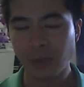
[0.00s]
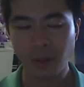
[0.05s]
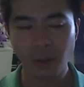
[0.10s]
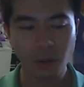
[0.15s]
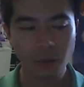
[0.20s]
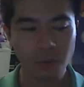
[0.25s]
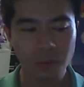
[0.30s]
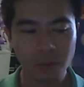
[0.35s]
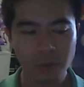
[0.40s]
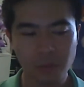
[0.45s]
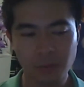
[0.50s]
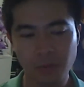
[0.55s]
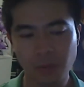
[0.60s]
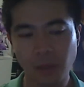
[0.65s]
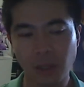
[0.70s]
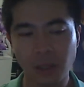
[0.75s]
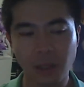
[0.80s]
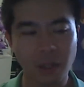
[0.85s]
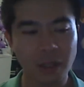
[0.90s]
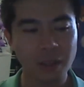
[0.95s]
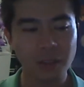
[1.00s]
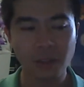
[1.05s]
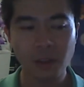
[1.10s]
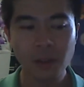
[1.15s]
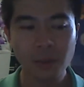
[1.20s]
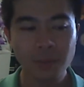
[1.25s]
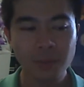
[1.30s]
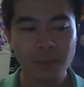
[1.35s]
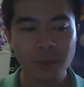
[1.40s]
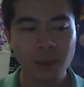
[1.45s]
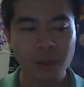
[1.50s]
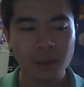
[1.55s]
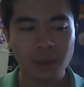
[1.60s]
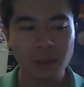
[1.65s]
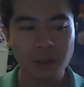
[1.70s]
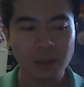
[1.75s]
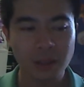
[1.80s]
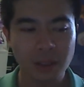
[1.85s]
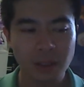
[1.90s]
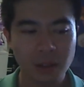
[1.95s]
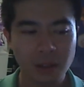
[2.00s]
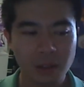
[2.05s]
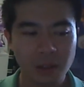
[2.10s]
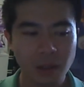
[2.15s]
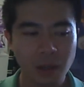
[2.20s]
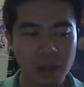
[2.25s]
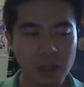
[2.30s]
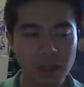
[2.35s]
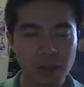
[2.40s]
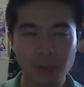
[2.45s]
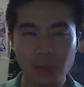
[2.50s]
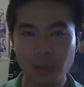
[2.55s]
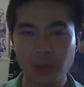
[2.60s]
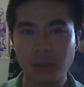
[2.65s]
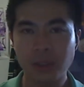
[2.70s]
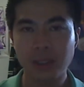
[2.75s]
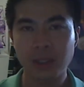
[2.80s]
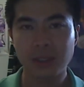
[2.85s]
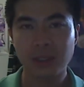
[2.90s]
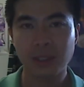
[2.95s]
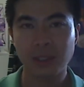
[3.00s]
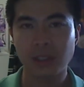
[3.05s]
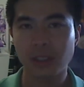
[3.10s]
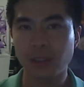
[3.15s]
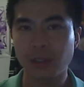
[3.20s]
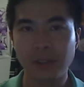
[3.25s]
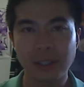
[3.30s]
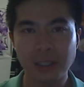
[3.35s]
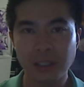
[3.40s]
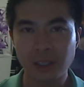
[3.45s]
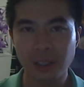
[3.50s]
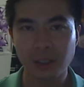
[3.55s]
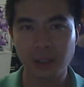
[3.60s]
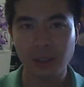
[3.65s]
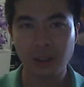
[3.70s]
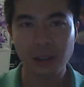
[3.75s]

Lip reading: of like ever, because I Love Lucy is such a great show.